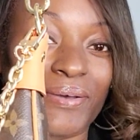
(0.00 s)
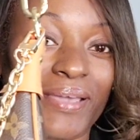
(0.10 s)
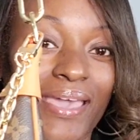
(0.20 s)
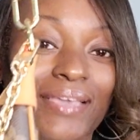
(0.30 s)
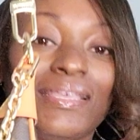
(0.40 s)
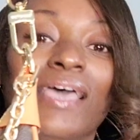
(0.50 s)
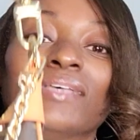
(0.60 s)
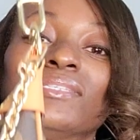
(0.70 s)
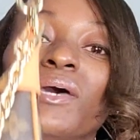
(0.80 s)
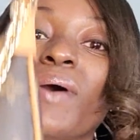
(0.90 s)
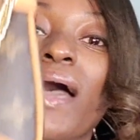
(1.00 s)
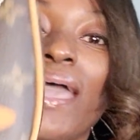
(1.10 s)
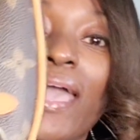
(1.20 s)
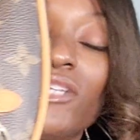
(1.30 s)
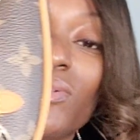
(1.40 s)
Okay, so I
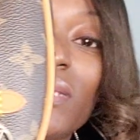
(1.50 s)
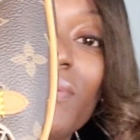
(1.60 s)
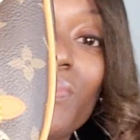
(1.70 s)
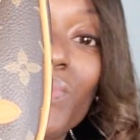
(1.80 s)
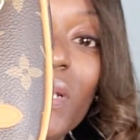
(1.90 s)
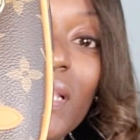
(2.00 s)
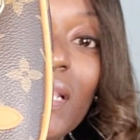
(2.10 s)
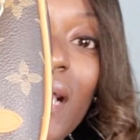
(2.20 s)
actually really